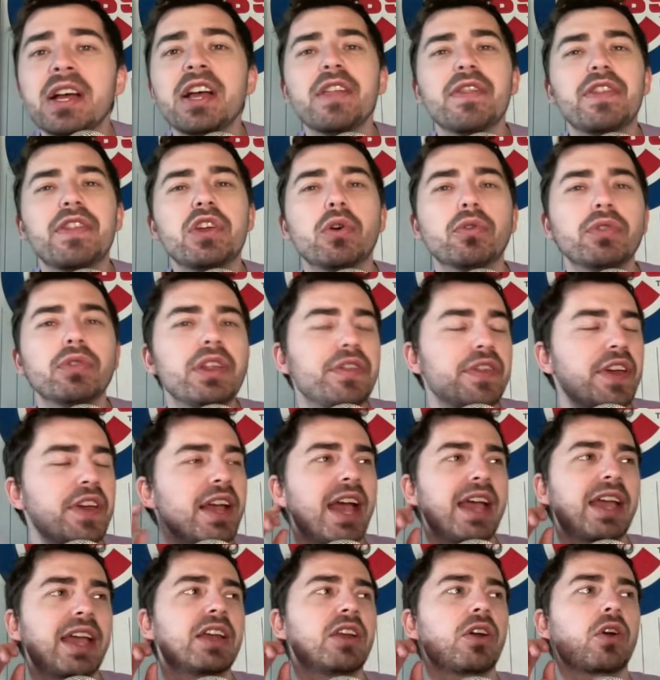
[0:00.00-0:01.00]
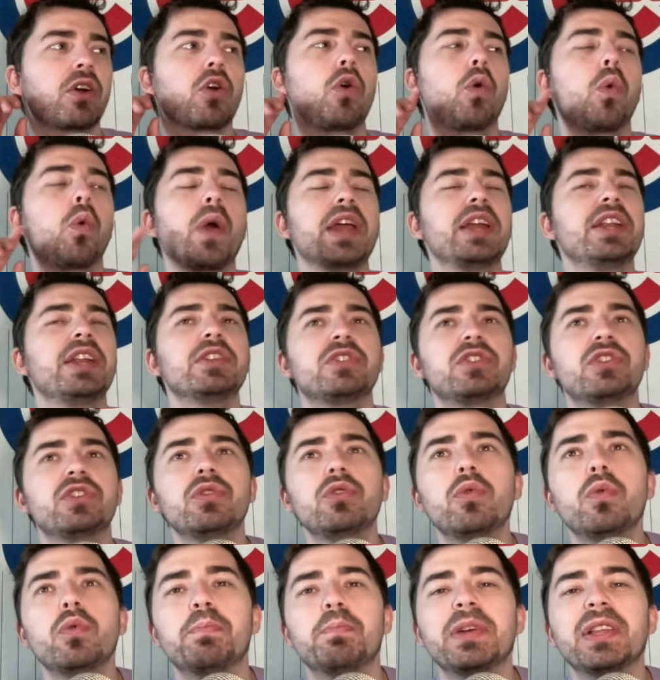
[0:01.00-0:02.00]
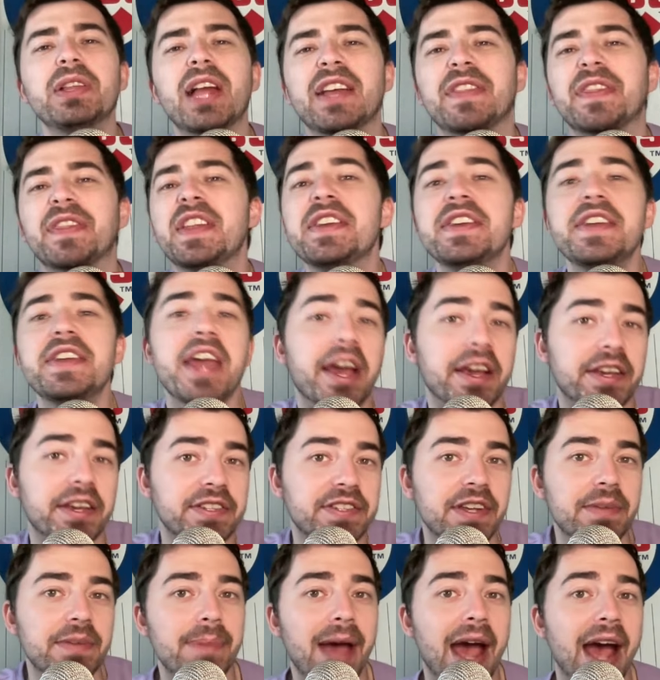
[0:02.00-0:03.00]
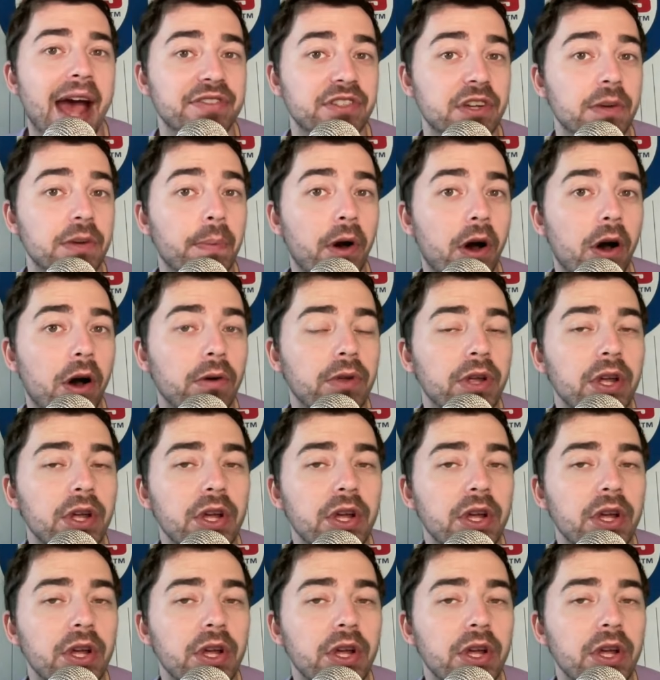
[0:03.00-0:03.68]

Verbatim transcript: The only thing I could equate it to would be like the Knicks in basketball,